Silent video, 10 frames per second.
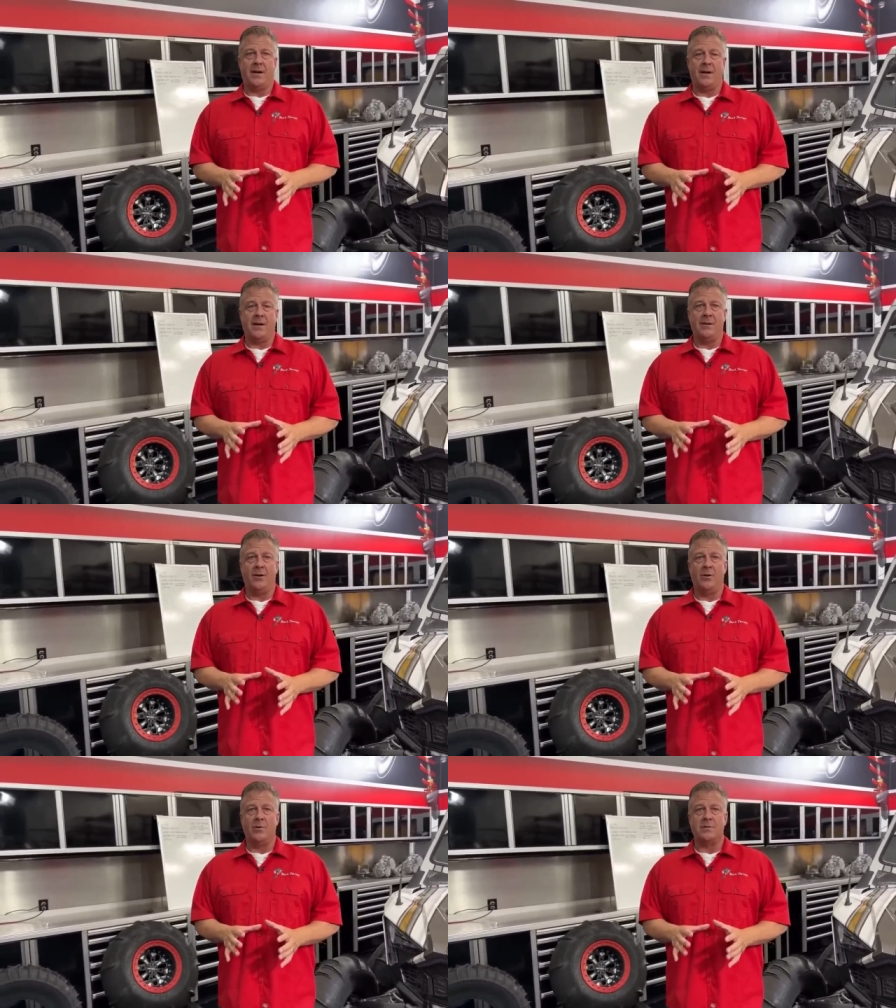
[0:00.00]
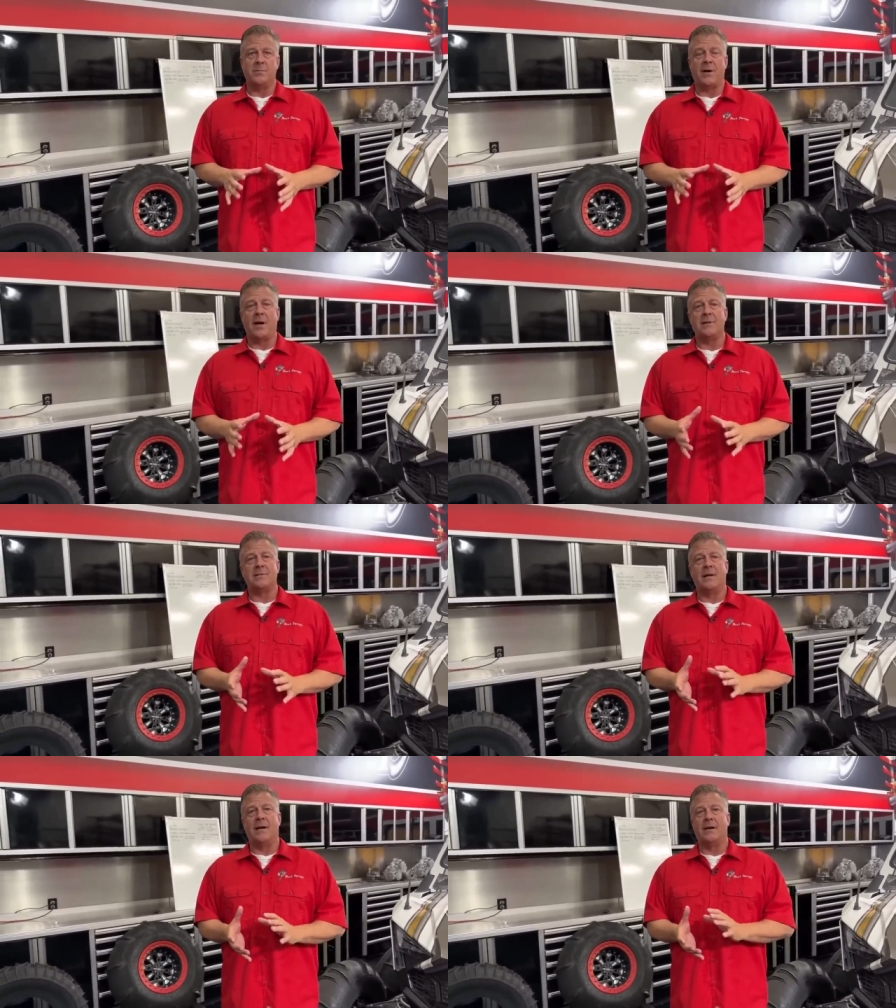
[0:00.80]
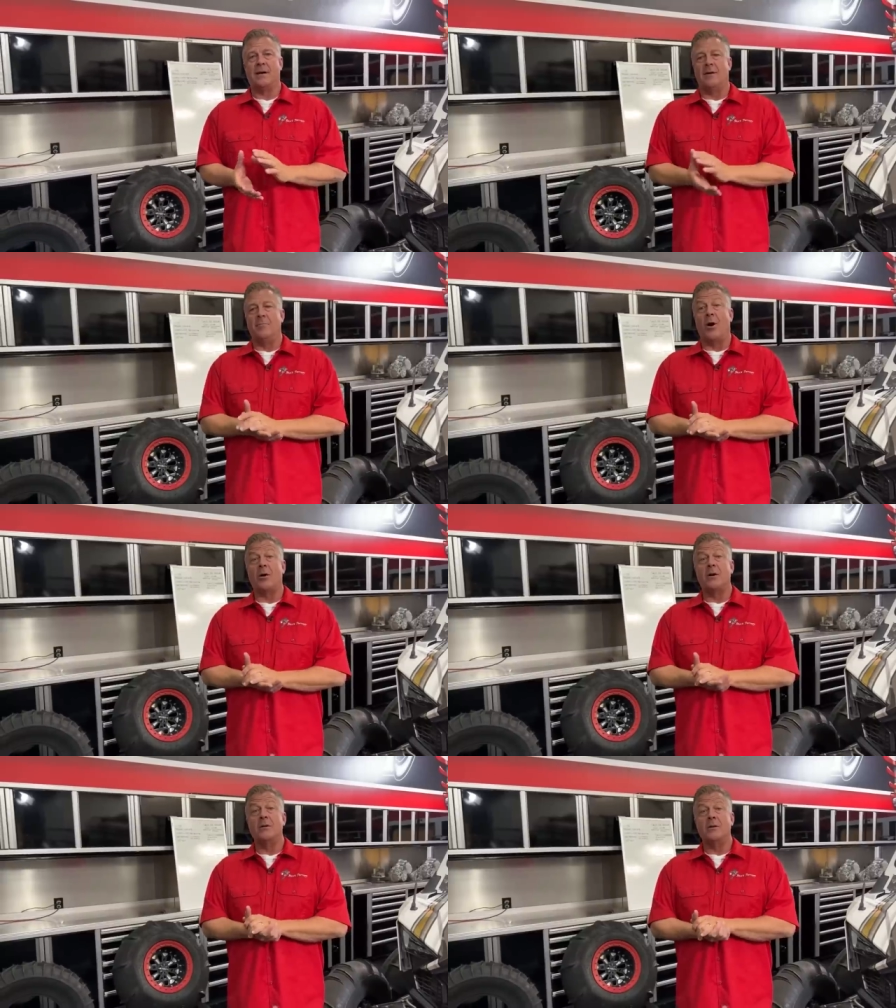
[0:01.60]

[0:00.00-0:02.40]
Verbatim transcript: I know some guys like Mark,